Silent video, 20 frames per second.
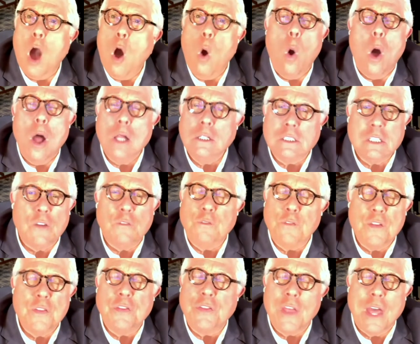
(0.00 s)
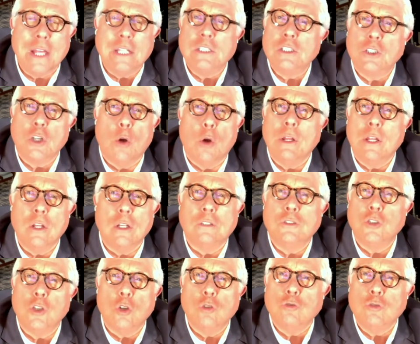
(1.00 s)
All different things. Go to your
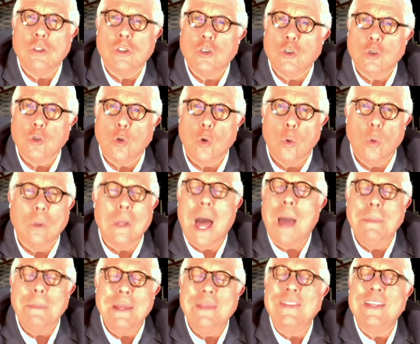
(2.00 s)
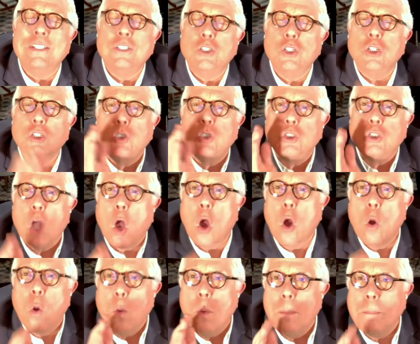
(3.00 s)
children's school. I mean, there's just
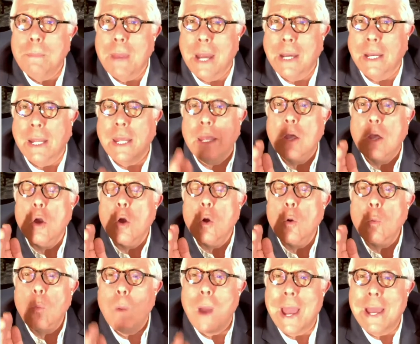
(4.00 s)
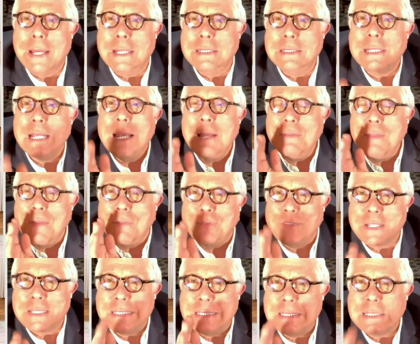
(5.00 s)
so many ways that
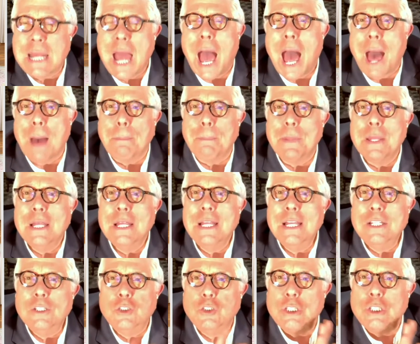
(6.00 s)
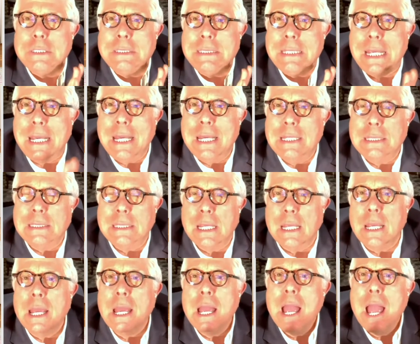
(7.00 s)
this top is just
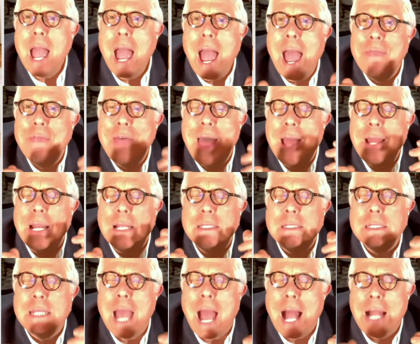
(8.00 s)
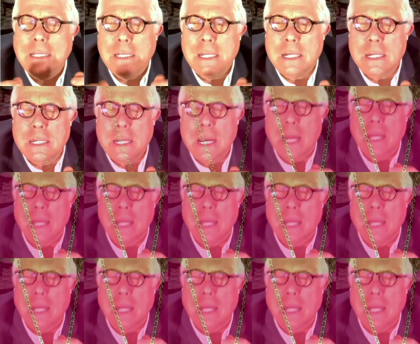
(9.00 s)
easy. And that Italian